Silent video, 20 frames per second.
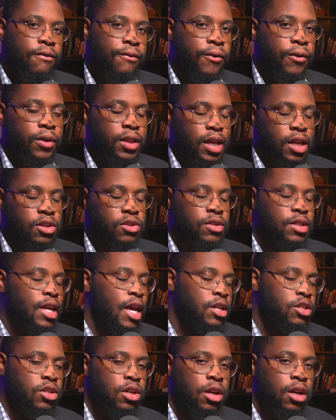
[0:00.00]
for the
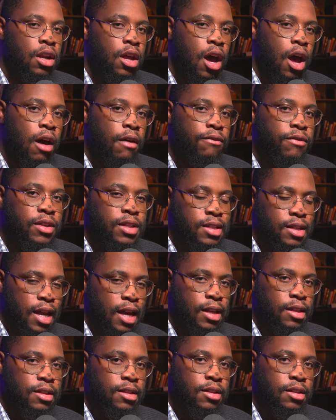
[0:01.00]
intercession of the
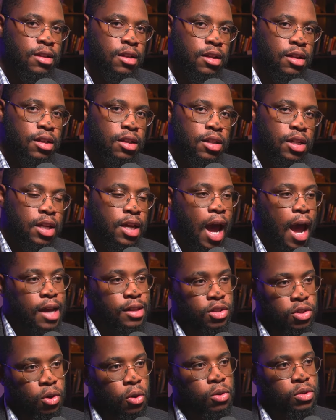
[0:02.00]
saints to
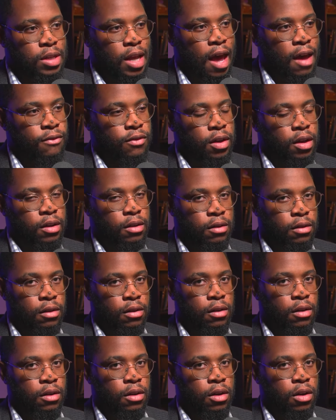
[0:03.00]
guide souls to heaven.
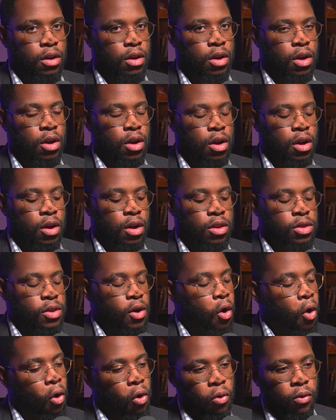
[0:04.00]

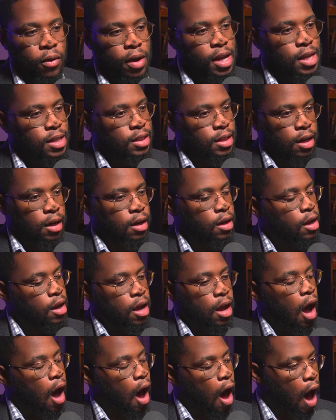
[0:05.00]
The whole reason
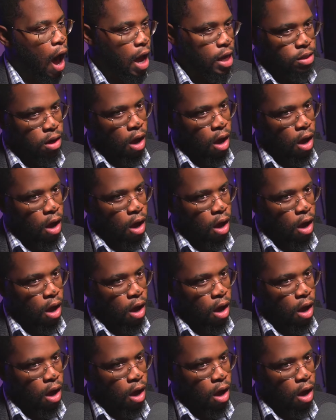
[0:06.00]
I